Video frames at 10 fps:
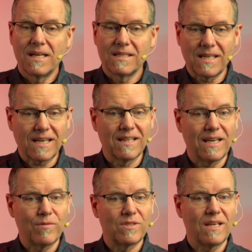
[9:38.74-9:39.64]
Secondly,
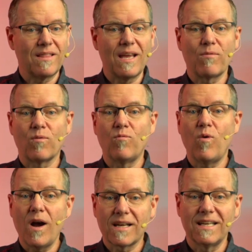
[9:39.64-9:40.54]
I would say they were
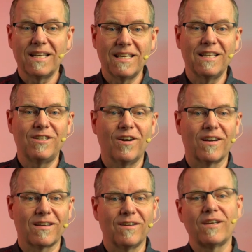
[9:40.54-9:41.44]
walking in the
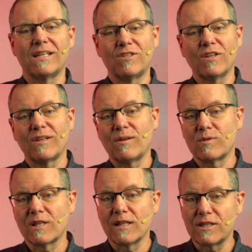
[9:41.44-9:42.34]
dark. Okay, it's not that it
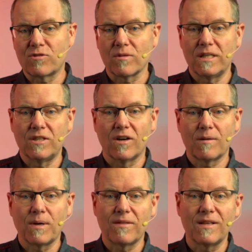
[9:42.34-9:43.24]
was literally
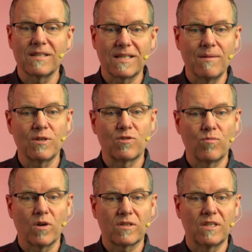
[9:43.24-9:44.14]
dark, but I think this image
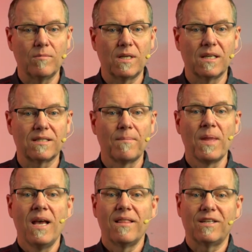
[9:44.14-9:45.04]
works here because
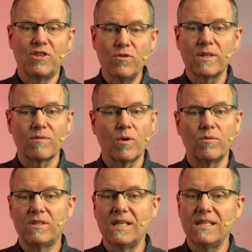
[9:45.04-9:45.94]
the two on the
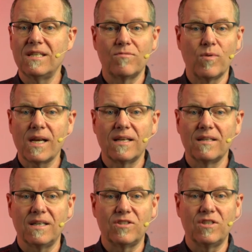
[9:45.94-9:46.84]
road didn't
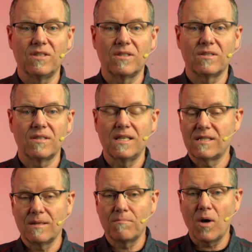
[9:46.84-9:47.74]
recognize Jesus. And
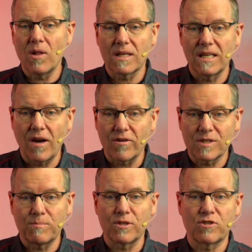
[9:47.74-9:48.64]
symbolically, our
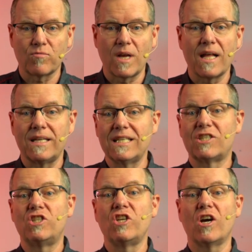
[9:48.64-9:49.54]
spiritual reality is
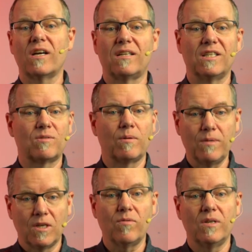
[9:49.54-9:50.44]
darkness when
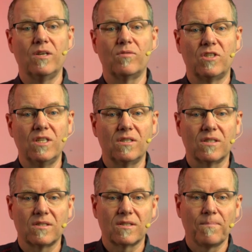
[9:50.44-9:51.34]
we don't know
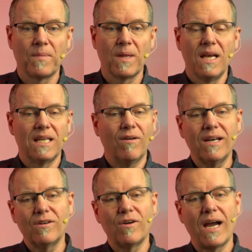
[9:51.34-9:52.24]
Jesus. Now, I
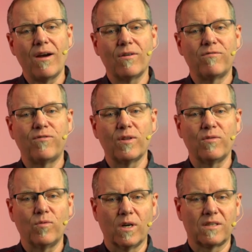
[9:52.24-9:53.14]
don't know how it fully
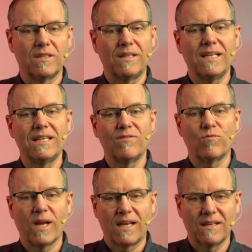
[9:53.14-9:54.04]
works that they didn't
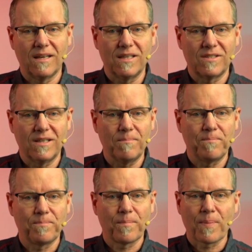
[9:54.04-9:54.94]
recognize him.
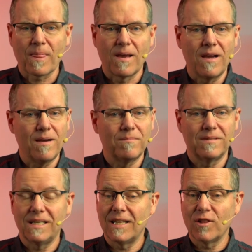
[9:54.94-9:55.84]
Um,
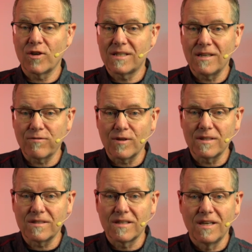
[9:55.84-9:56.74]
did he look
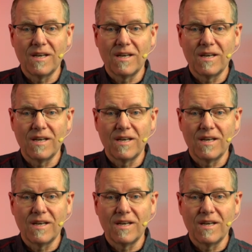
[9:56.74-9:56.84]
different?